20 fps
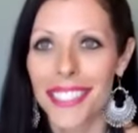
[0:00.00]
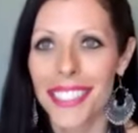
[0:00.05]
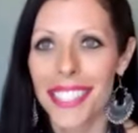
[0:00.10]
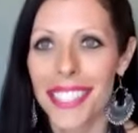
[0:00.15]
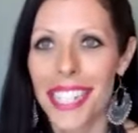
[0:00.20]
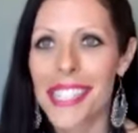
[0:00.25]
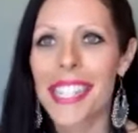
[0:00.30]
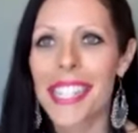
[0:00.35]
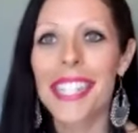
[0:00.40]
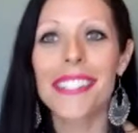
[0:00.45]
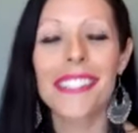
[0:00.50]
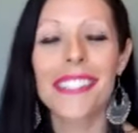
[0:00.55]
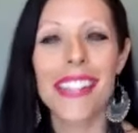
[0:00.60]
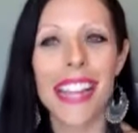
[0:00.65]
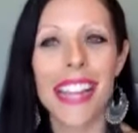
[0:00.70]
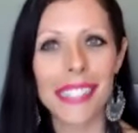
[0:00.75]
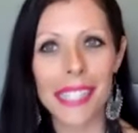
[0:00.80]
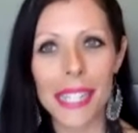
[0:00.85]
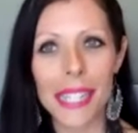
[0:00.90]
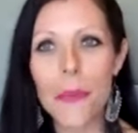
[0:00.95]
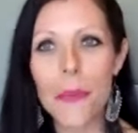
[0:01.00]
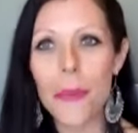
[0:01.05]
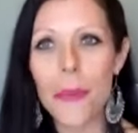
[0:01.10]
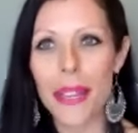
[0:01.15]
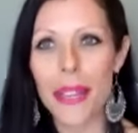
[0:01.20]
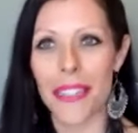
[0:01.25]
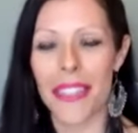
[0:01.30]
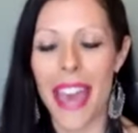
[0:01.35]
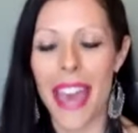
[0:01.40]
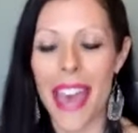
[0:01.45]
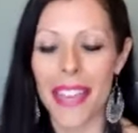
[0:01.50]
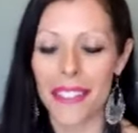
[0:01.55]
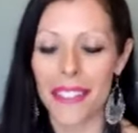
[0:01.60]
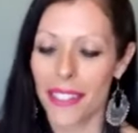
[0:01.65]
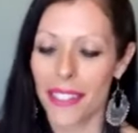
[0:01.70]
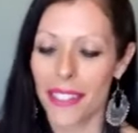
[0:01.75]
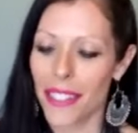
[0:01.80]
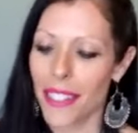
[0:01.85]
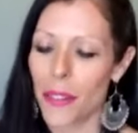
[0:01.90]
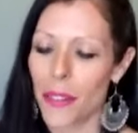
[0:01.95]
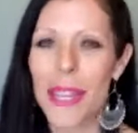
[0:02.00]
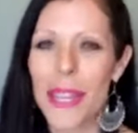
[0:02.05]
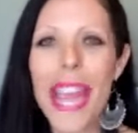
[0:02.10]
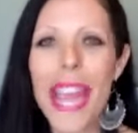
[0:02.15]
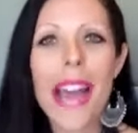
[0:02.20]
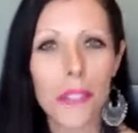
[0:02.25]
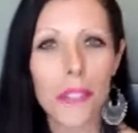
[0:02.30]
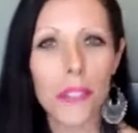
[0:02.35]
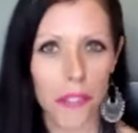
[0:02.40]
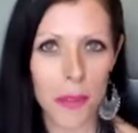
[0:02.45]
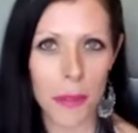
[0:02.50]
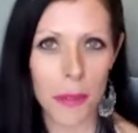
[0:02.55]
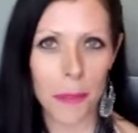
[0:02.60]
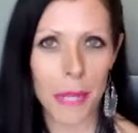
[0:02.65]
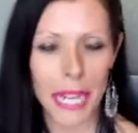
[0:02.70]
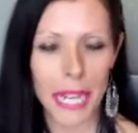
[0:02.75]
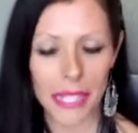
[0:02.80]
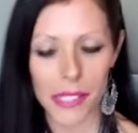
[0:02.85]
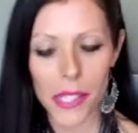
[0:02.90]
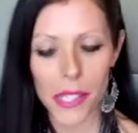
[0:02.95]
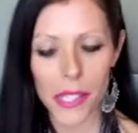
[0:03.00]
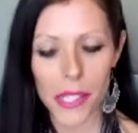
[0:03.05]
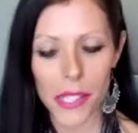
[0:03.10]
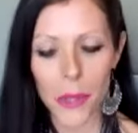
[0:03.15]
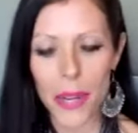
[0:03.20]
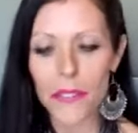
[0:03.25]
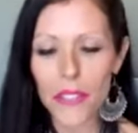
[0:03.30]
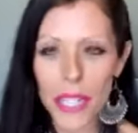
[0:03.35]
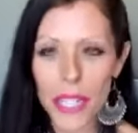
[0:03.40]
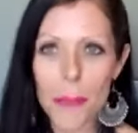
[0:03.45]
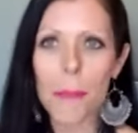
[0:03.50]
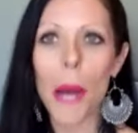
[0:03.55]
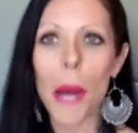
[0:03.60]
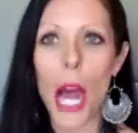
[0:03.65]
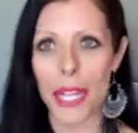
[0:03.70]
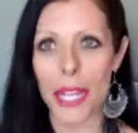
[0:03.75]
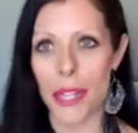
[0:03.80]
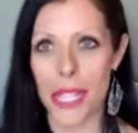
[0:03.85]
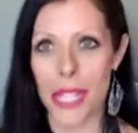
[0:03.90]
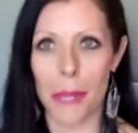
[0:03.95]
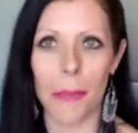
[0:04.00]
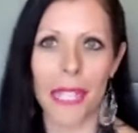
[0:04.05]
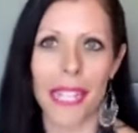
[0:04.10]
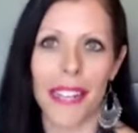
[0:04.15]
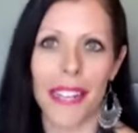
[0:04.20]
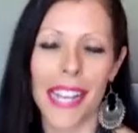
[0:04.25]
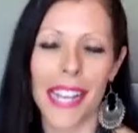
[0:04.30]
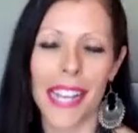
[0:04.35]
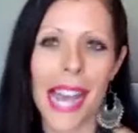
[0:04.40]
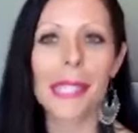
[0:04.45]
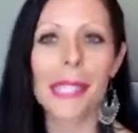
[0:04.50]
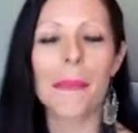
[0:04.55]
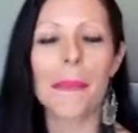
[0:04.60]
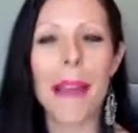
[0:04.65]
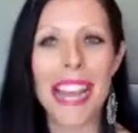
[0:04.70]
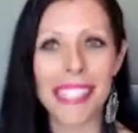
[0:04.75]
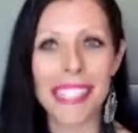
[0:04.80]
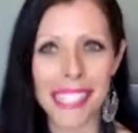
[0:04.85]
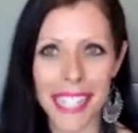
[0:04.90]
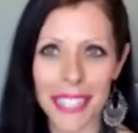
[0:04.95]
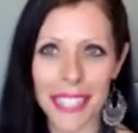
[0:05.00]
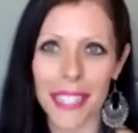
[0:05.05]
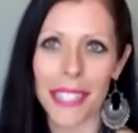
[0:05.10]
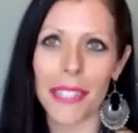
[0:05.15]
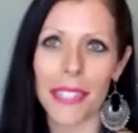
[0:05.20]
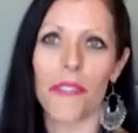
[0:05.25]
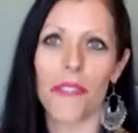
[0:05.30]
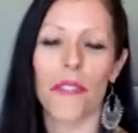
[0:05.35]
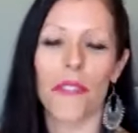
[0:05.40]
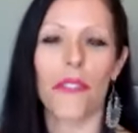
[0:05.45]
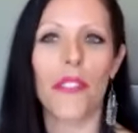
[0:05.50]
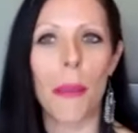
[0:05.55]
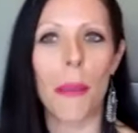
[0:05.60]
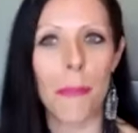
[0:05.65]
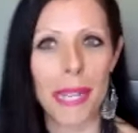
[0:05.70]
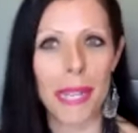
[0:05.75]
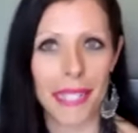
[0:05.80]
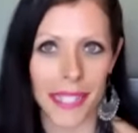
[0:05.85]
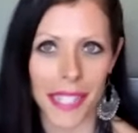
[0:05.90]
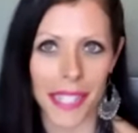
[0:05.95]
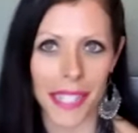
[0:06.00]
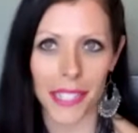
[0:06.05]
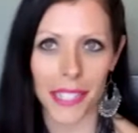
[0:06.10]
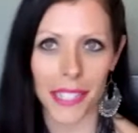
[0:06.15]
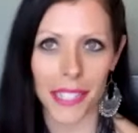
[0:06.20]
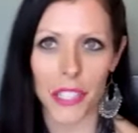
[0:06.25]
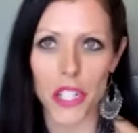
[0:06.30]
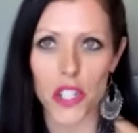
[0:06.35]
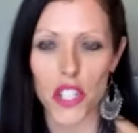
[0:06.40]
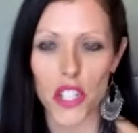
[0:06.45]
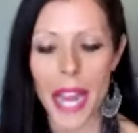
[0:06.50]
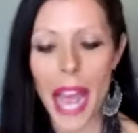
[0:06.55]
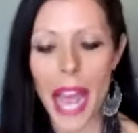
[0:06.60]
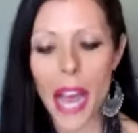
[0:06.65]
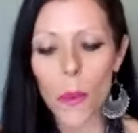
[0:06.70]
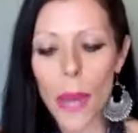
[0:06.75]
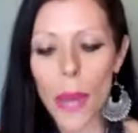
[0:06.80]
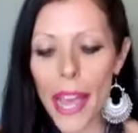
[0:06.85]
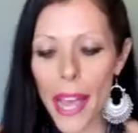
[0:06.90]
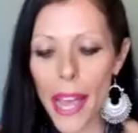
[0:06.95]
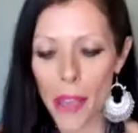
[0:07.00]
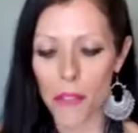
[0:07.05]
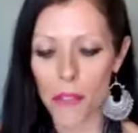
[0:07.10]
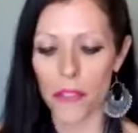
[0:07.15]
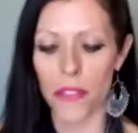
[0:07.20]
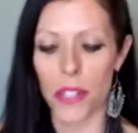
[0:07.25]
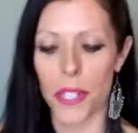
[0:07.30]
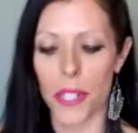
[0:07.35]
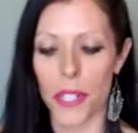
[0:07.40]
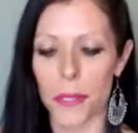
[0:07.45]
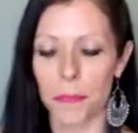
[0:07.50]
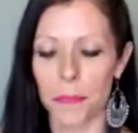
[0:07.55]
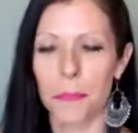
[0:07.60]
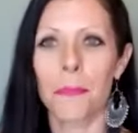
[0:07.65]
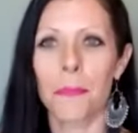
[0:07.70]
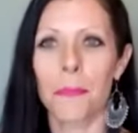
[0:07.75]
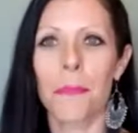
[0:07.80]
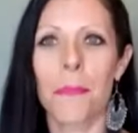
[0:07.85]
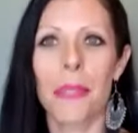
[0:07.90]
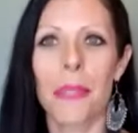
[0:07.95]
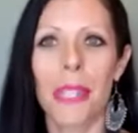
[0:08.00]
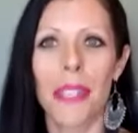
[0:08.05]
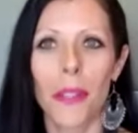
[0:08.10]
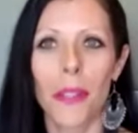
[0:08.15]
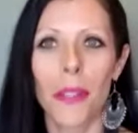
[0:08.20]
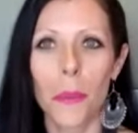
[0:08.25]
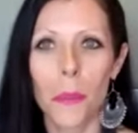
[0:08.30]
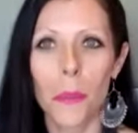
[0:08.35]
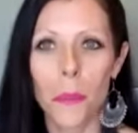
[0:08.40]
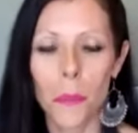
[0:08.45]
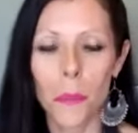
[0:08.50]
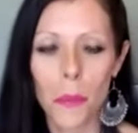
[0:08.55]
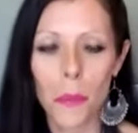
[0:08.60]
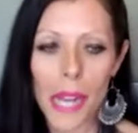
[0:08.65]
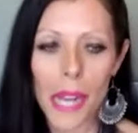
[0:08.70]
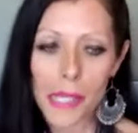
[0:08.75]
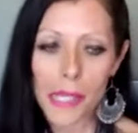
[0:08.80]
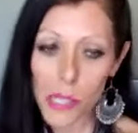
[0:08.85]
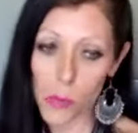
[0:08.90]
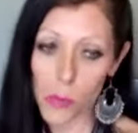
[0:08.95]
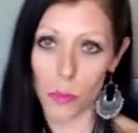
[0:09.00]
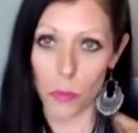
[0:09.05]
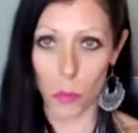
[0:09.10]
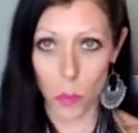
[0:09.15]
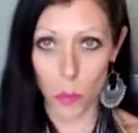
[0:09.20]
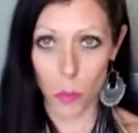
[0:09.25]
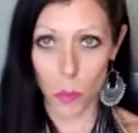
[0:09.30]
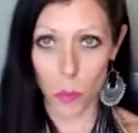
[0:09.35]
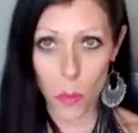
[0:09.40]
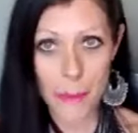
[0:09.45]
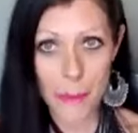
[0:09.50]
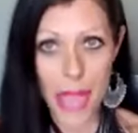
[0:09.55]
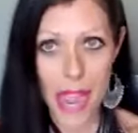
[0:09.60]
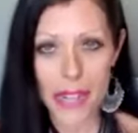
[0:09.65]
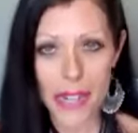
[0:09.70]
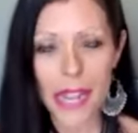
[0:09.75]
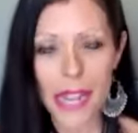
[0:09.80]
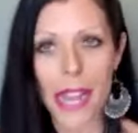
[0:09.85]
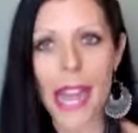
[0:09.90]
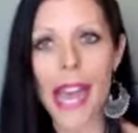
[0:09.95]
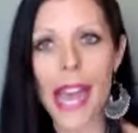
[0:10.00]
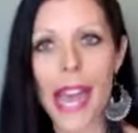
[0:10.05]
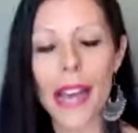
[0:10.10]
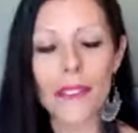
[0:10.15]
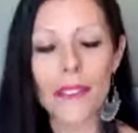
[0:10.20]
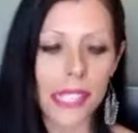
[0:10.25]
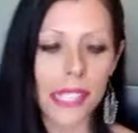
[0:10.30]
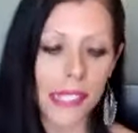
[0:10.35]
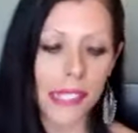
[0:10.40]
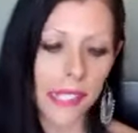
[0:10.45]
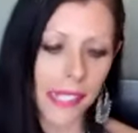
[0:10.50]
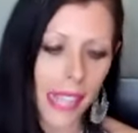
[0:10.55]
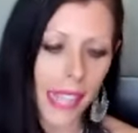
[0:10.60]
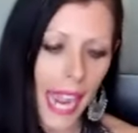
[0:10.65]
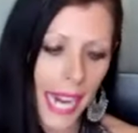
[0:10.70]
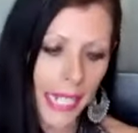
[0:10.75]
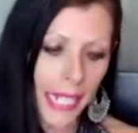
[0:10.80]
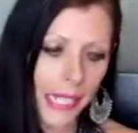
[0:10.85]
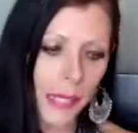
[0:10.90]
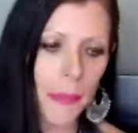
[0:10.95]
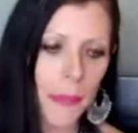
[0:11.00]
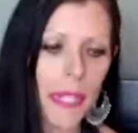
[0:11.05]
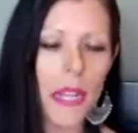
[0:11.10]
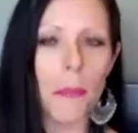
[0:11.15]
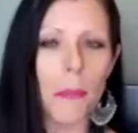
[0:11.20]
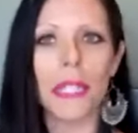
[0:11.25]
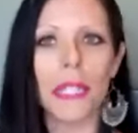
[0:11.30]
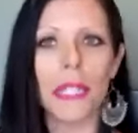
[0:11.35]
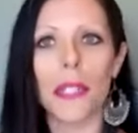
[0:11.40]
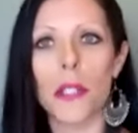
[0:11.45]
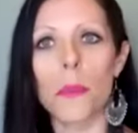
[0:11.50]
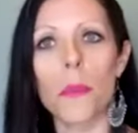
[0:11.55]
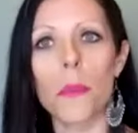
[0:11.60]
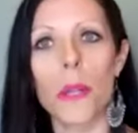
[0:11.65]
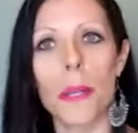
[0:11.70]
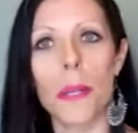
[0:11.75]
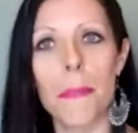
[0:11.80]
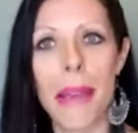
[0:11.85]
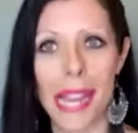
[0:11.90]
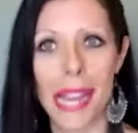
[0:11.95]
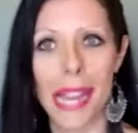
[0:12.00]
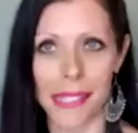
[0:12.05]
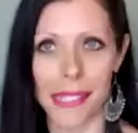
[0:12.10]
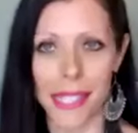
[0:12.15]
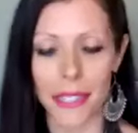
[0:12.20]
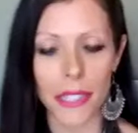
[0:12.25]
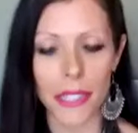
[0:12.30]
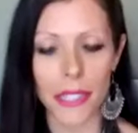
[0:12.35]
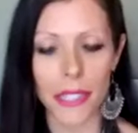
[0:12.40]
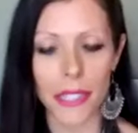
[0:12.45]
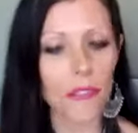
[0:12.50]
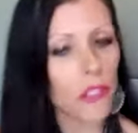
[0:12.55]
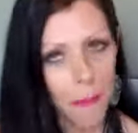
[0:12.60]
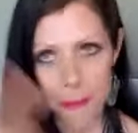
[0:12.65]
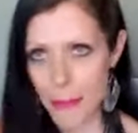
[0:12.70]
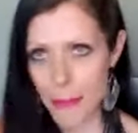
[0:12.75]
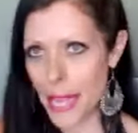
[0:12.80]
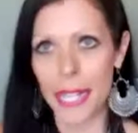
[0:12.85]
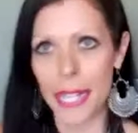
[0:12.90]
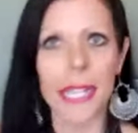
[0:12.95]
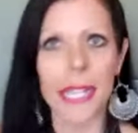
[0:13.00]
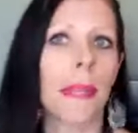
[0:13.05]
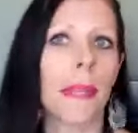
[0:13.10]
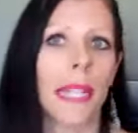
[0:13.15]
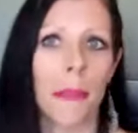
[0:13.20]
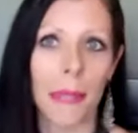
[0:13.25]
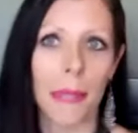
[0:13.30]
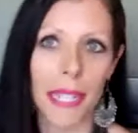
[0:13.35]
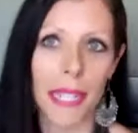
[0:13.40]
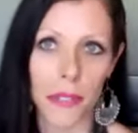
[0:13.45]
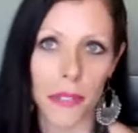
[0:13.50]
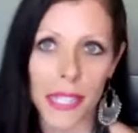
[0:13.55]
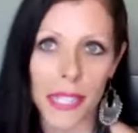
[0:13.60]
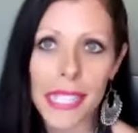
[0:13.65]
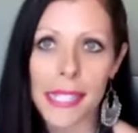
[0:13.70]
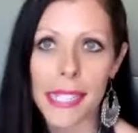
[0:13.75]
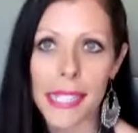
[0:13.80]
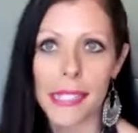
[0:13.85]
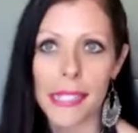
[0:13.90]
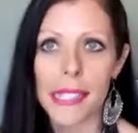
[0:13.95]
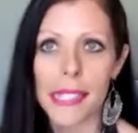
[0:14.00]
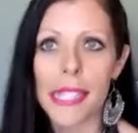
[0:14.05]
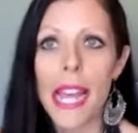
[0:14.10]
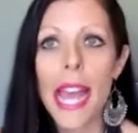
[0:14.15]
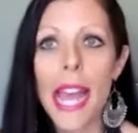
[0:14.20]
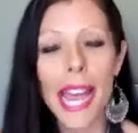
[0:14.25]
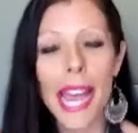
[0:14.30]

It's connecting with that. We have a female body. So every body on the planet has masculine and feminine energy. However, us women have decided to become a little more masculine for many, many, many reasons.